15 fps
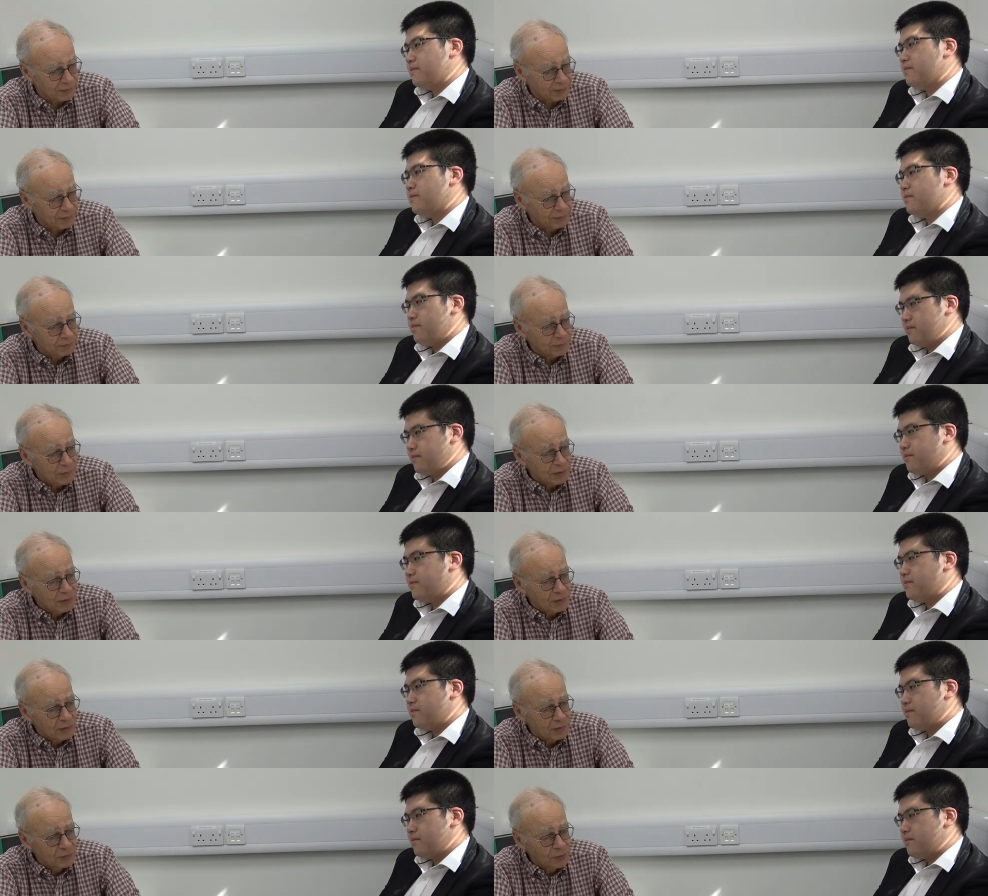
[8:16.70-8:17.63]
Speaker 1: the
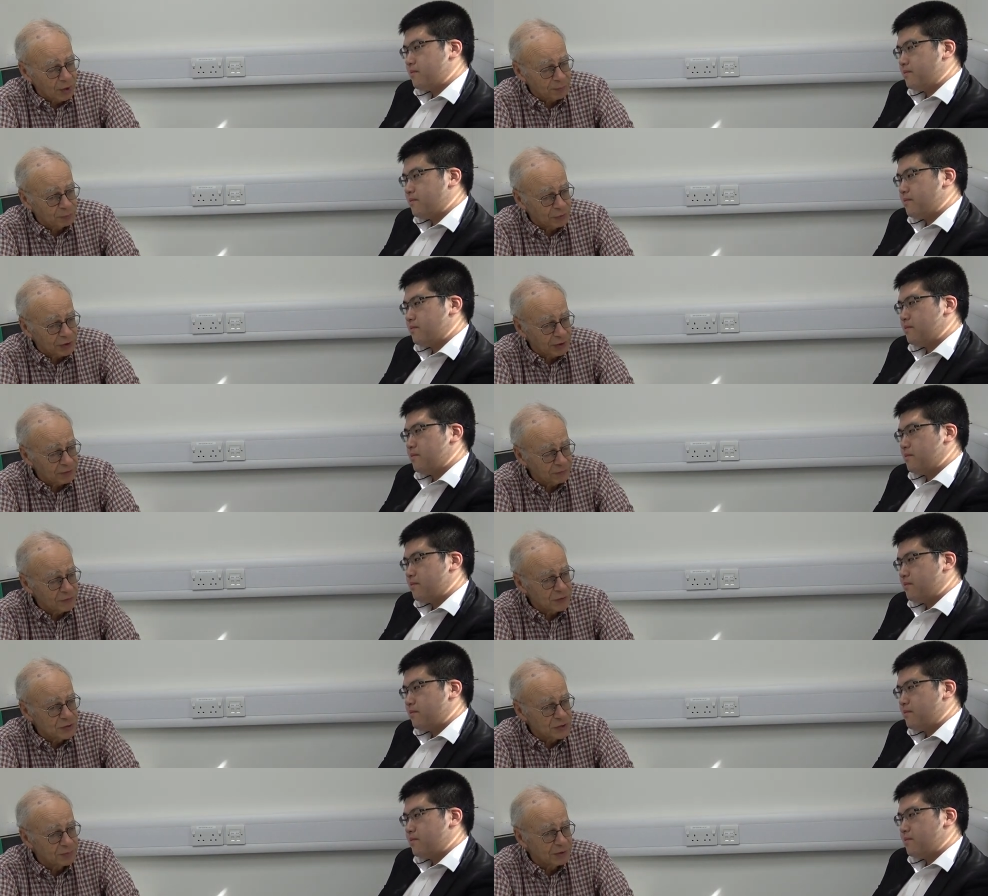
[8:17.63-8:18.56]
not bringing
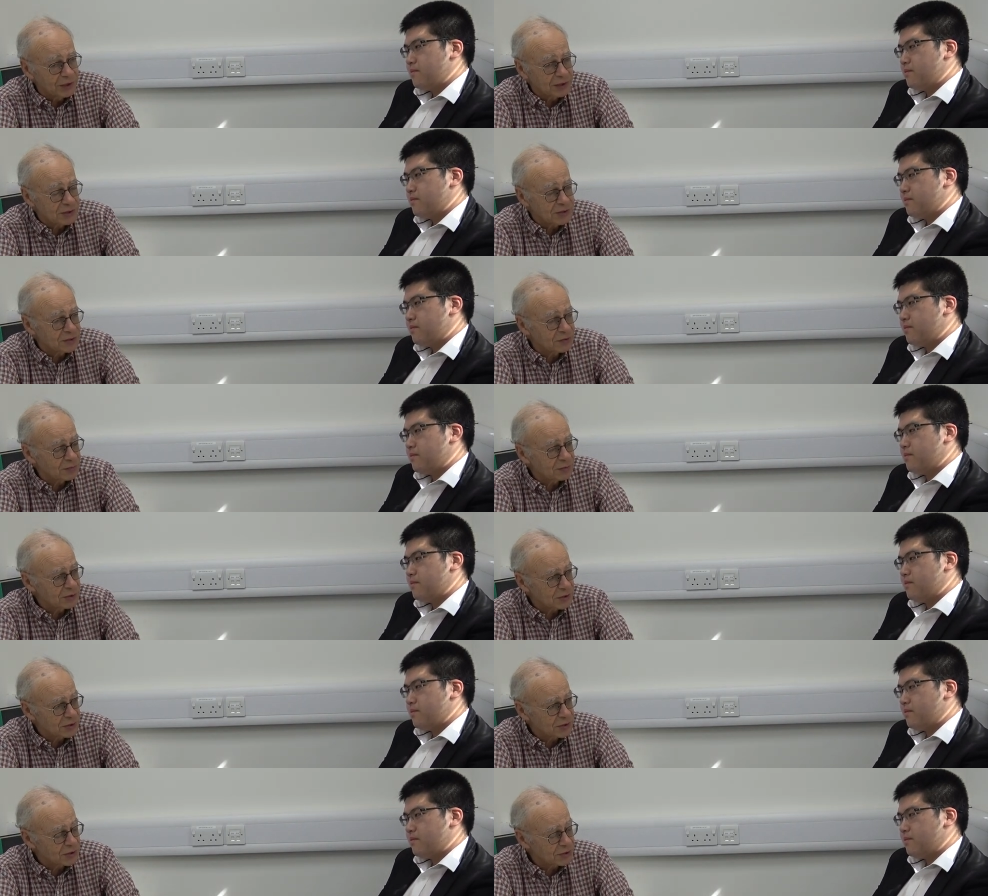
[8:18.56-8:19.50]
future beings into
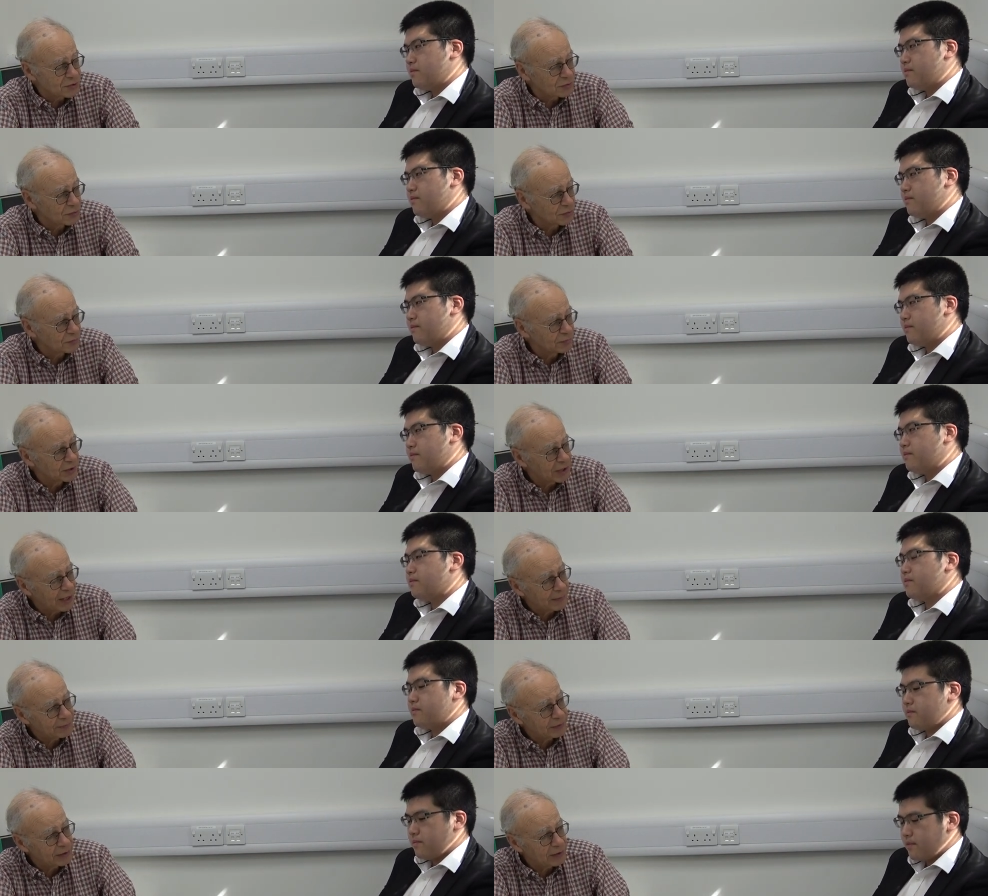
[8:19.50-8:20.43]
existence who could be
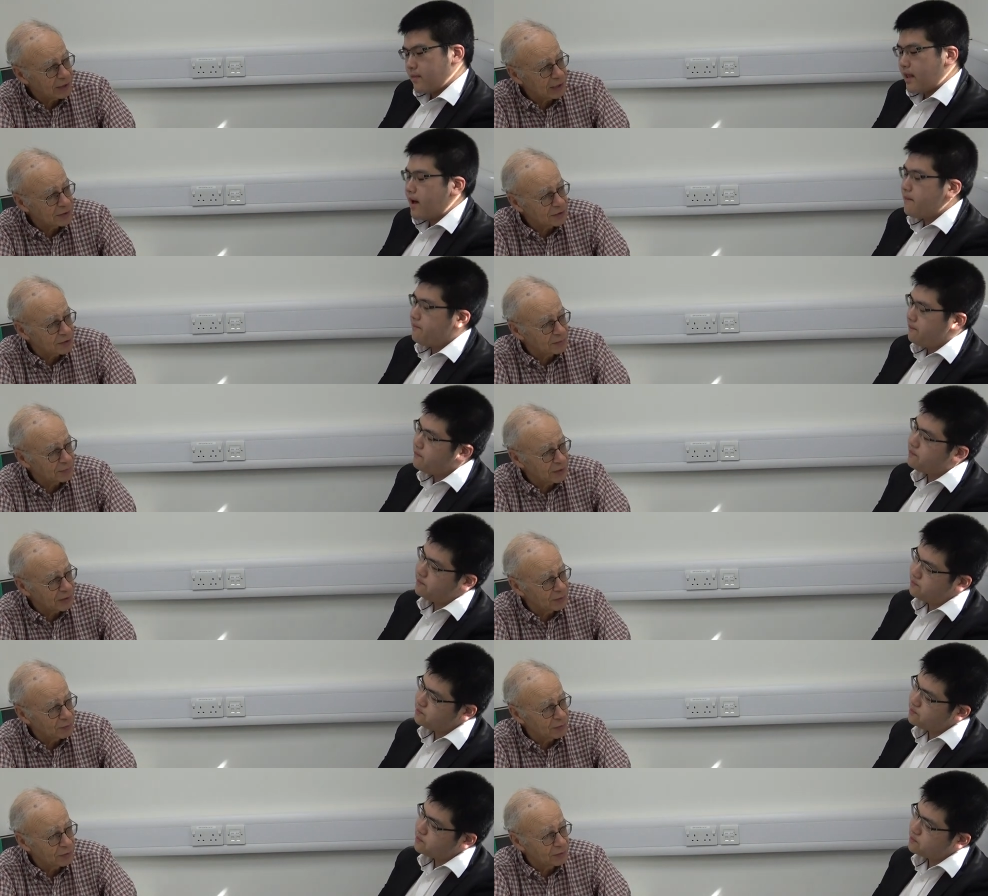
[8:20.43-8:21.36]
happy, as
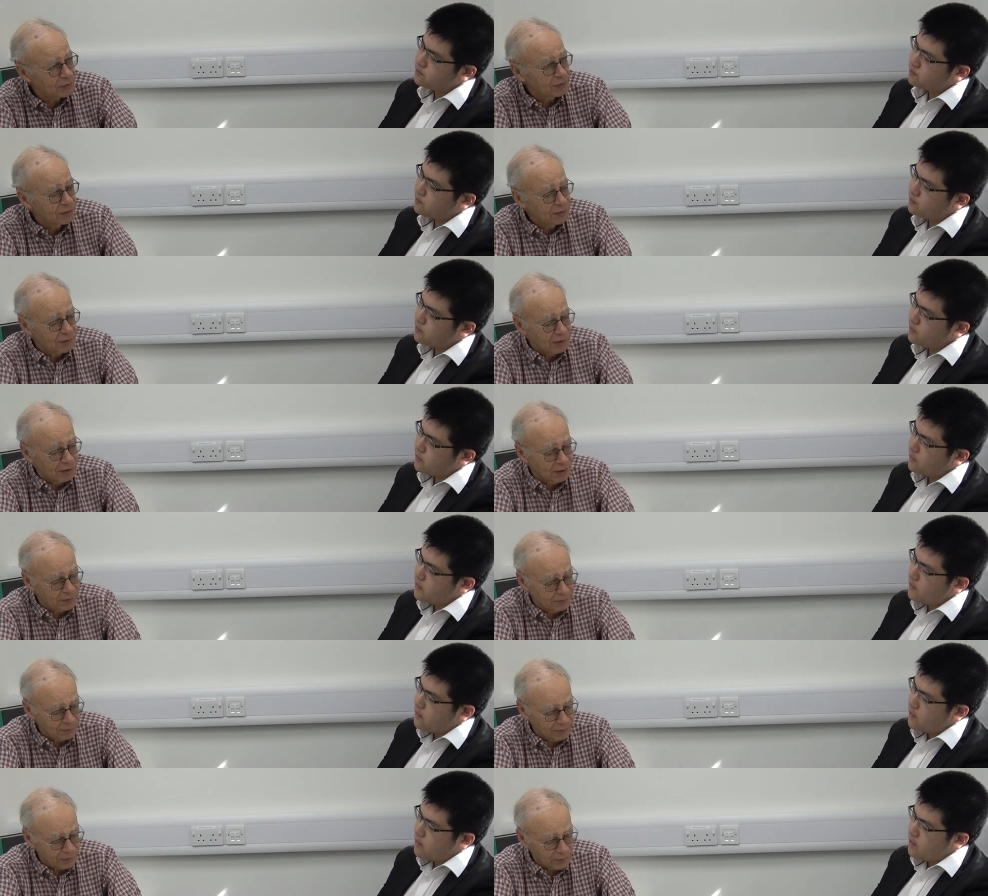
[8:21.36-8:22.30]
compared with
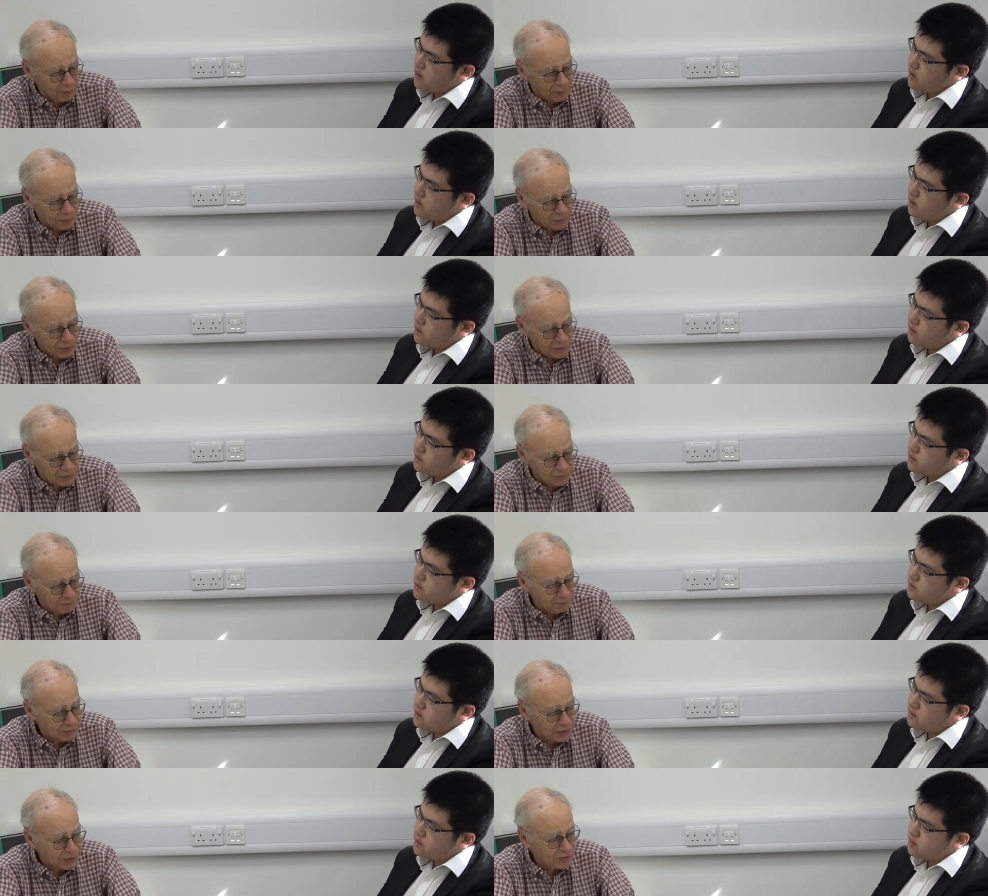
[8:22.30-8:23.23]
um, the wrongness
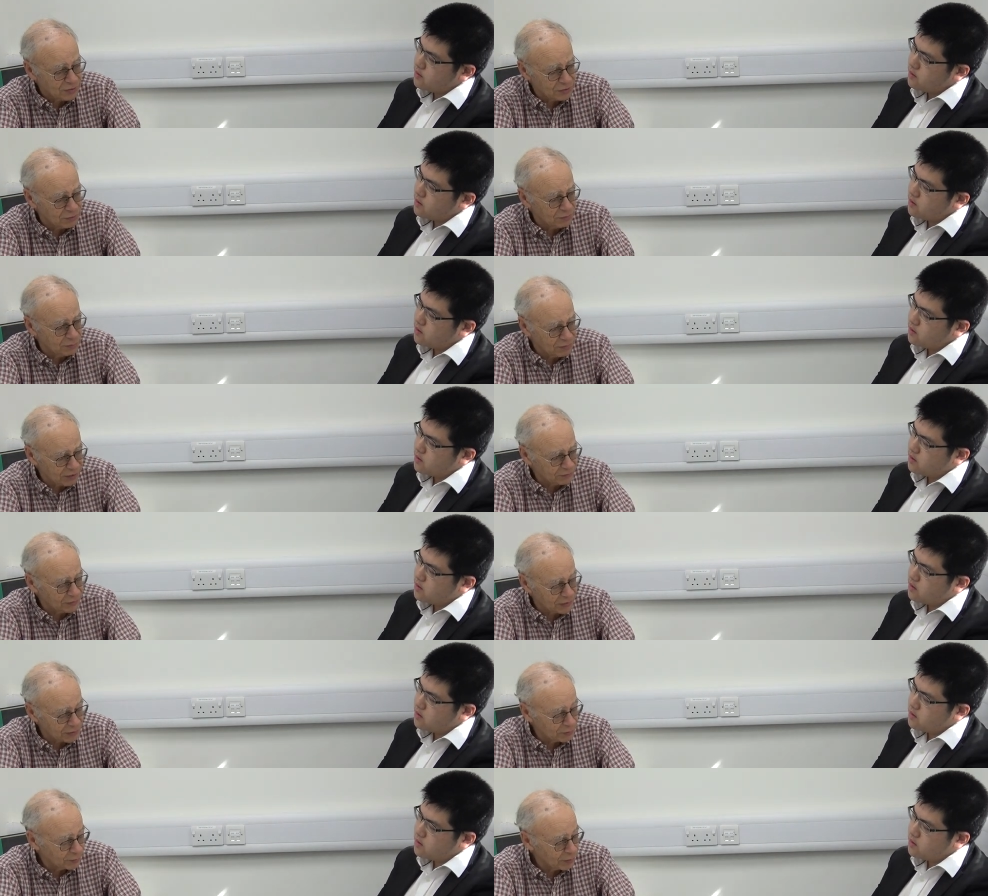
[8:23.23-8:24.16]
of beings who
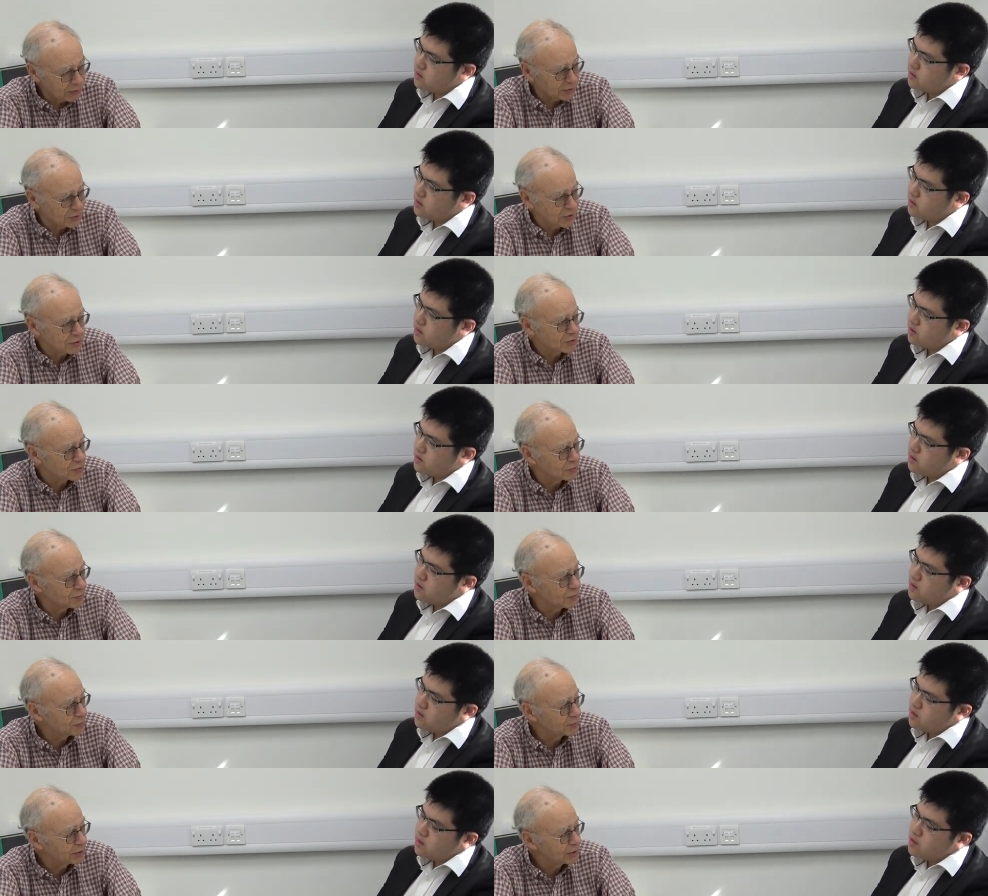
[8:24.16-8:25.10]
definitely will exist who
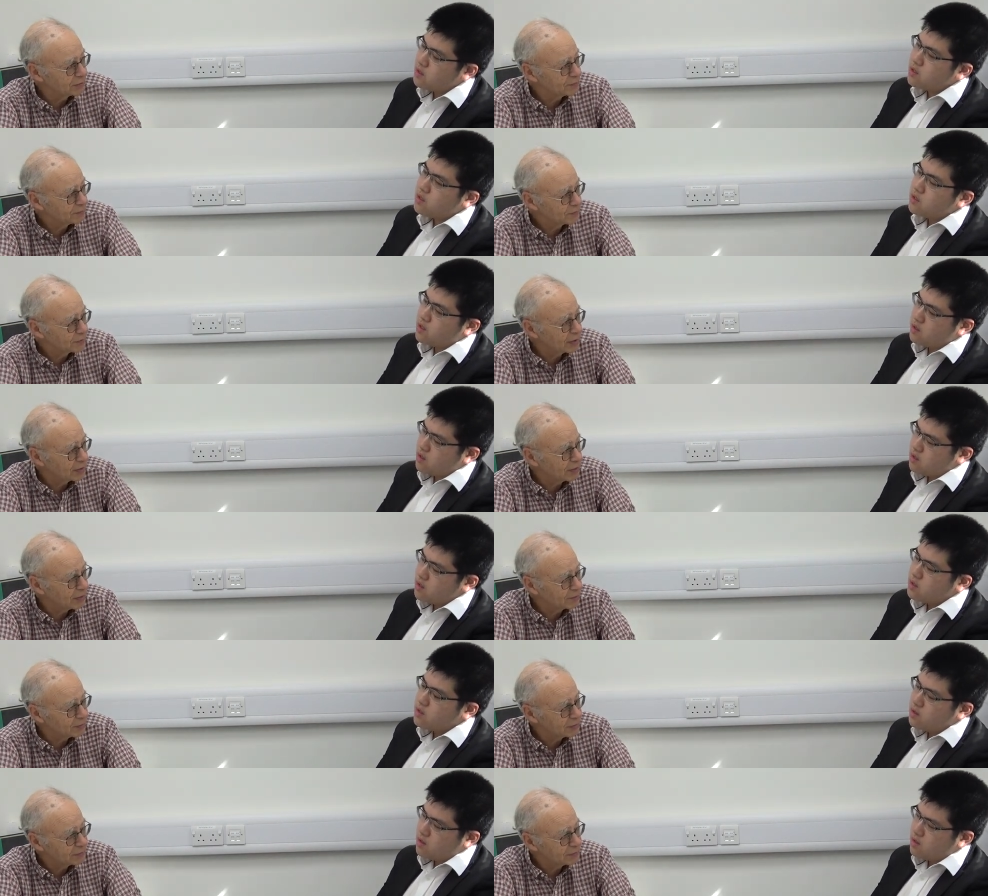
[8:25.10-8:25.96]
will be unhappy.